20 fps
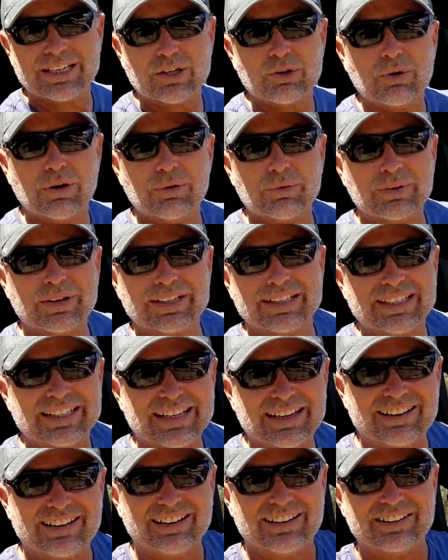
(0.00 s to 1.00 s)
quit working
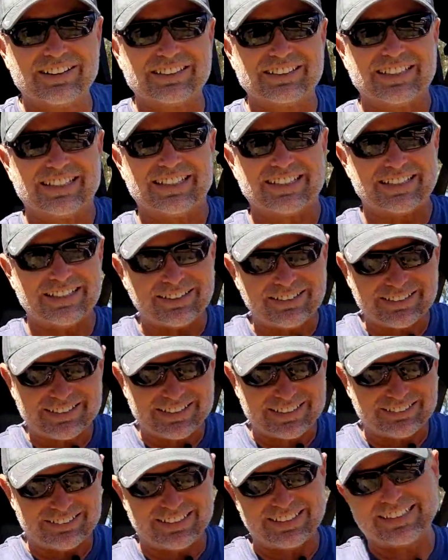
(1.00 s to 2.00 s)
out, I was like, all
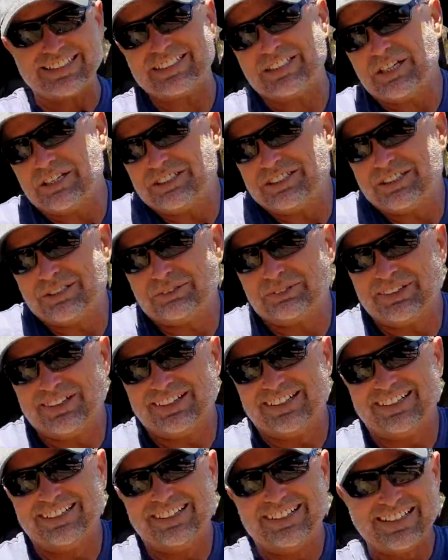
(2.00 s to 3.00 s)
right, well, I guess I'll just
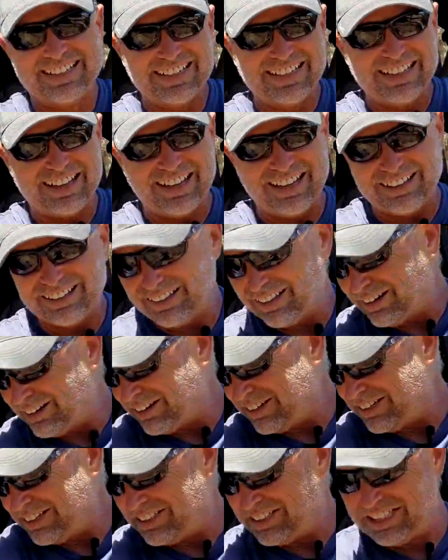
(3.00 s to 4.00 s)
wear a
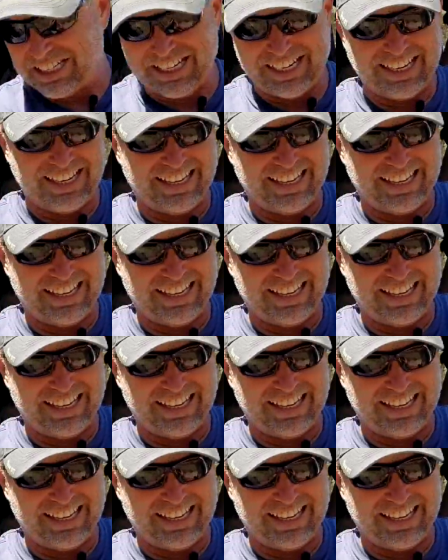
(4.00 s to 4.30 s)
large.